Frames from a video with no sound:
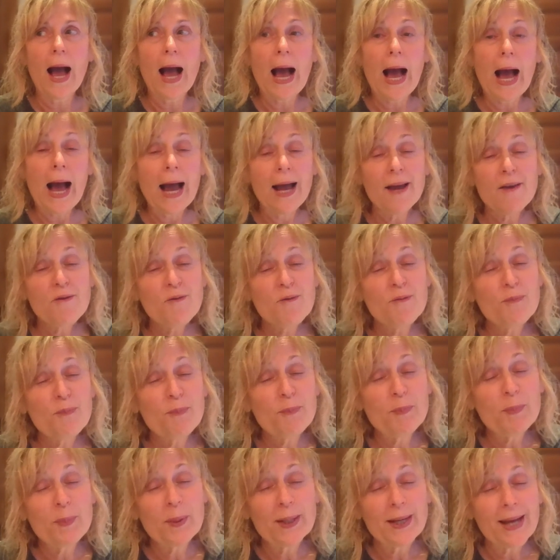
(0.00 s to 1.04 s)
I've
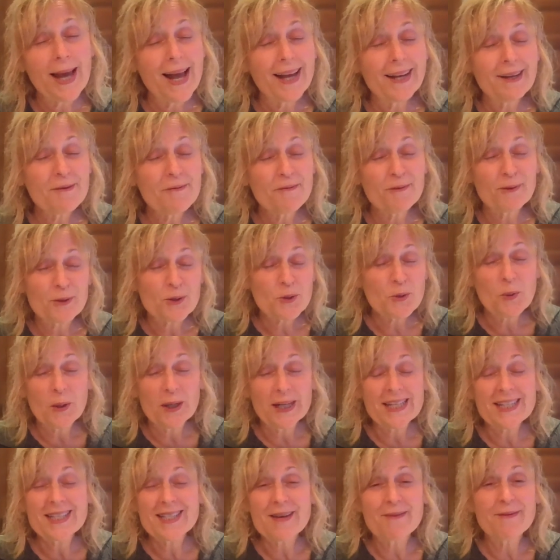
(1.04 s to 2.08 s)
been at it for
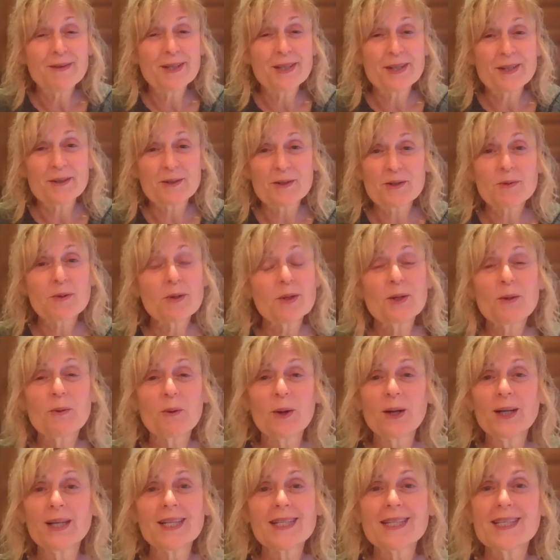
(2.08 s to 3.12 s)
27 years with the
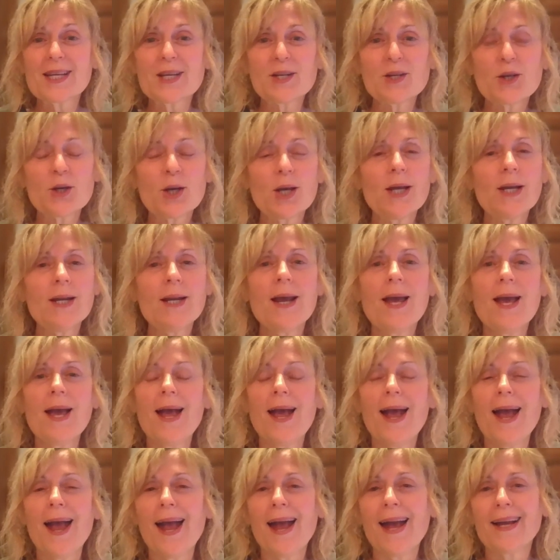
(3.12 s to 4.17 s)
organization,
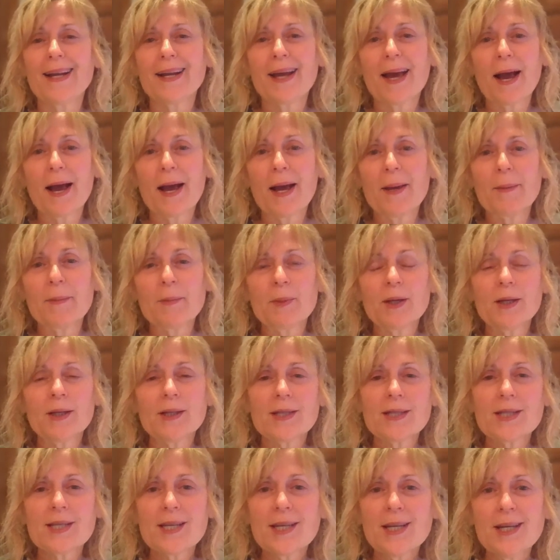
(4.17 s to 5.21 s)
and I'm
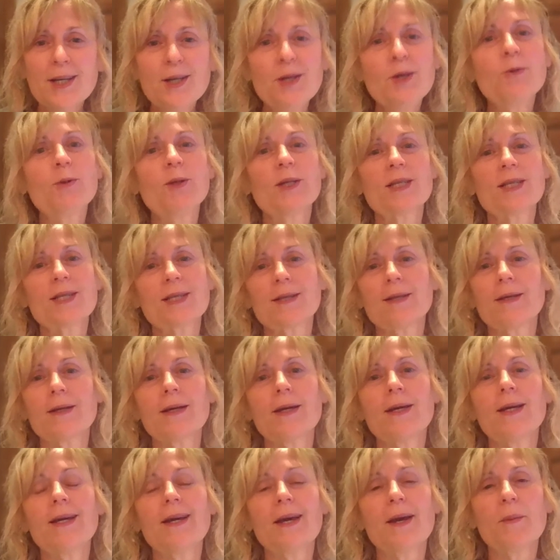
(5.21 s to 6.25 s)

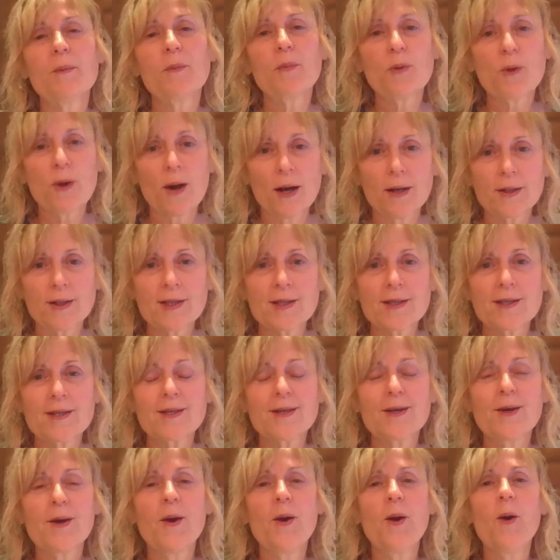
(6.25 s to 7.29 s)
continuously impressed
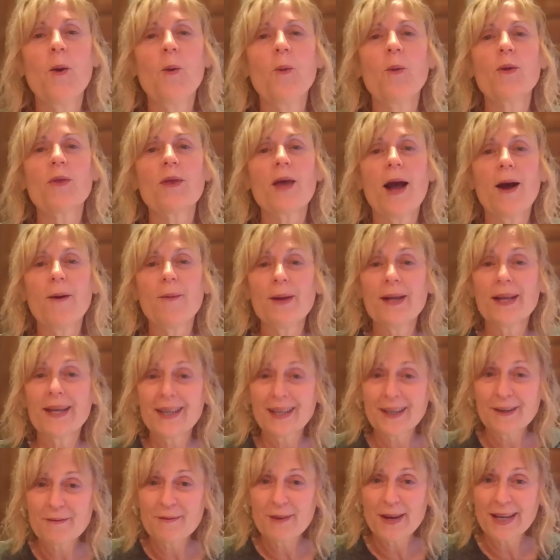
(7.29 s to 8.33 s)
with how
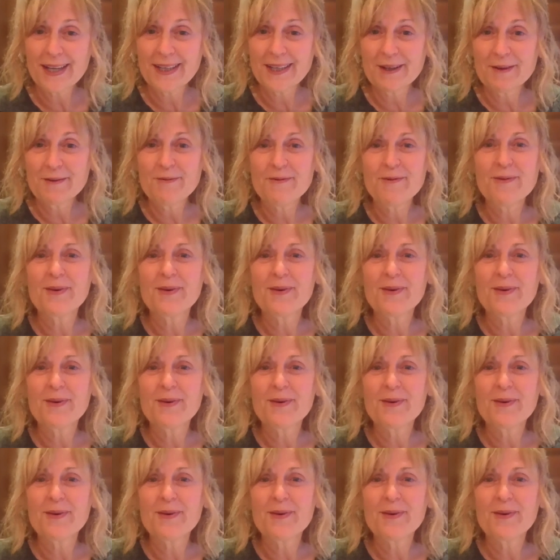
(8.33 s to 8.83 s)
innovative